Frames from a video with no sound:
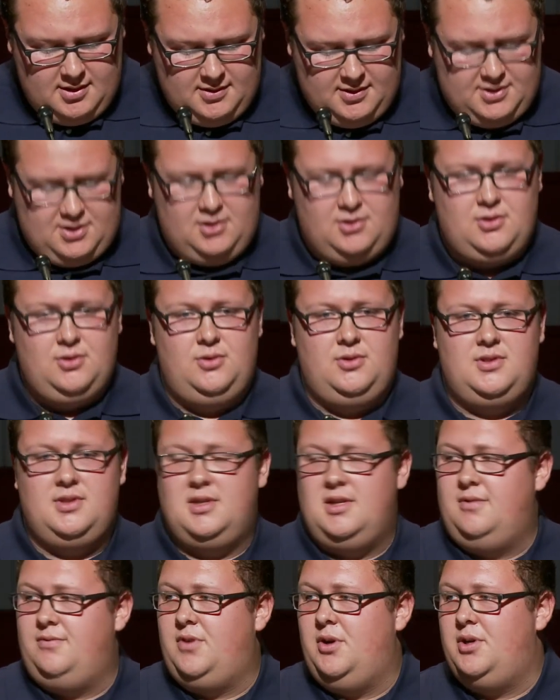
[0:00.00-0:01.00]
This includes
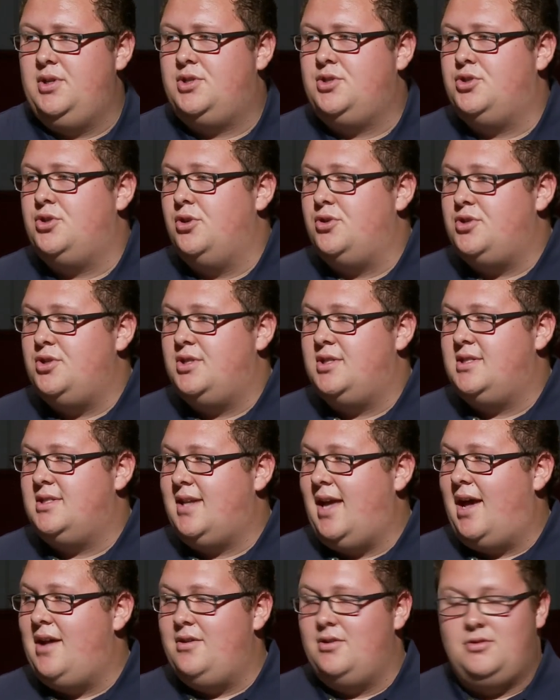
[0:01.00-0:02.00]
the various churches
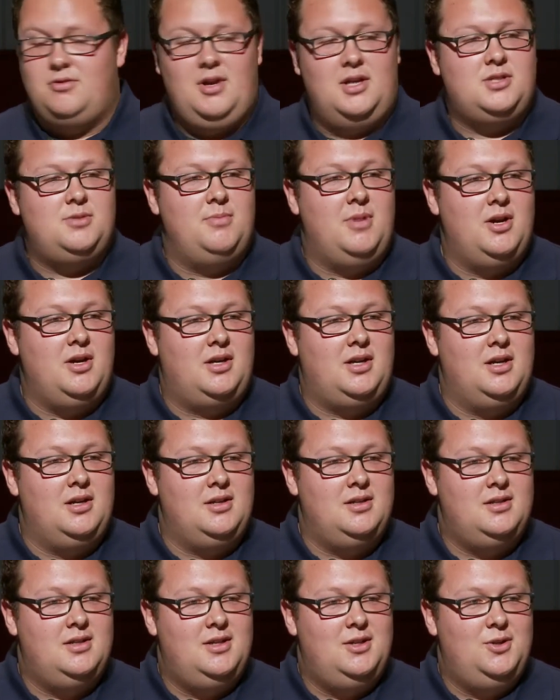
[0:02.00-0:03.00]
scattered across America
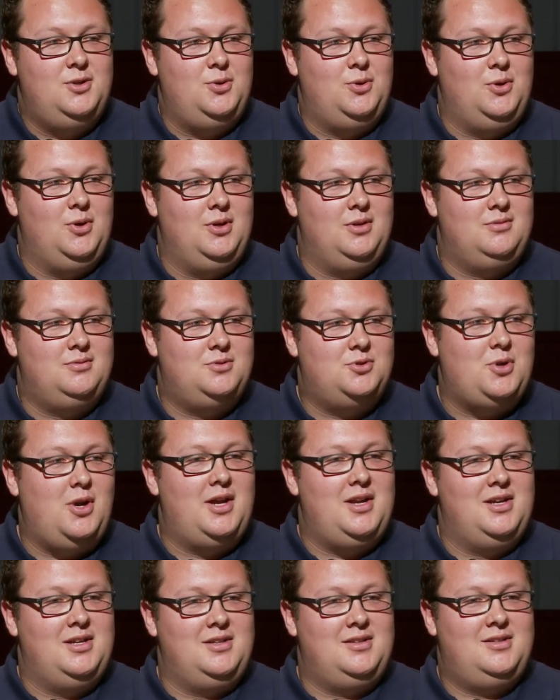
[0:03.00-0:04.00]
who are
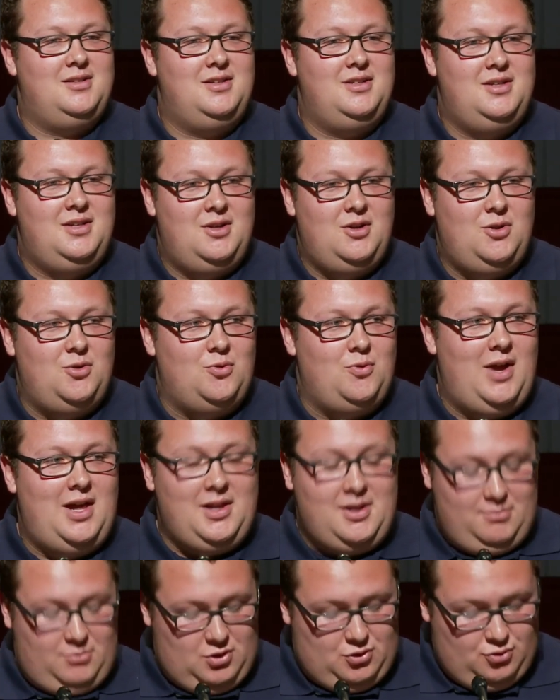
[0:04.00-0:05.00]
trying to
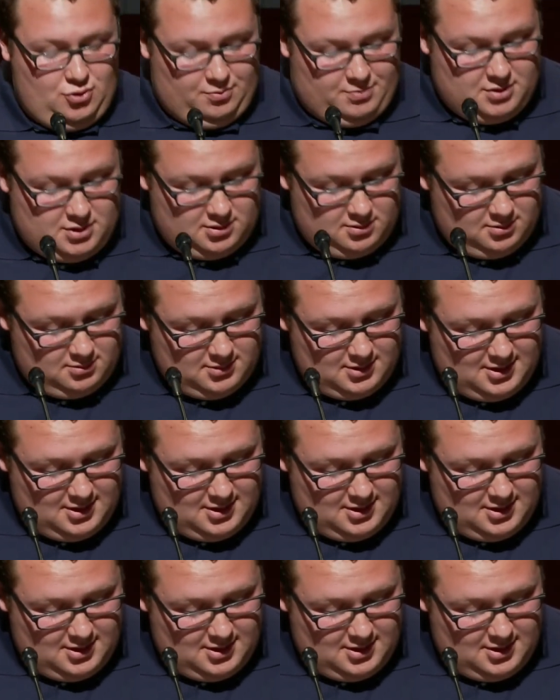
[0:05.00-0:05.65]
rally up the troops.